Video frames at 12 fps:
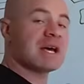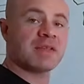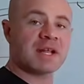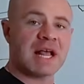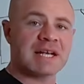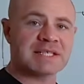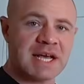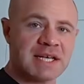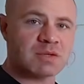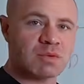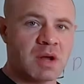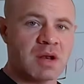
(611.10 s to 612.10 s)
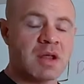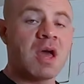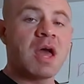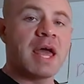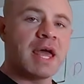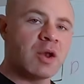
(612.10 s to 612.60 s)
is how the class has to run
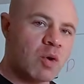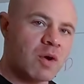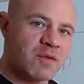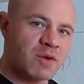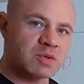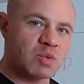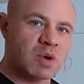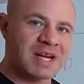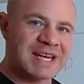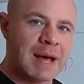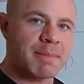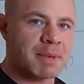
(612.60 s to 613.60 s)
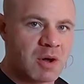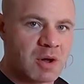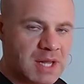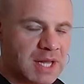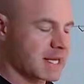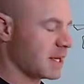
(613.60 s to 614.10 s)
in order for it to work and not be all
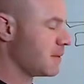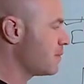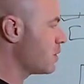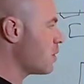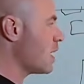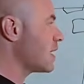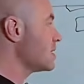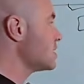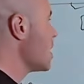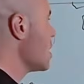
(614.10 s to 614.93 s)
clunky, right? Because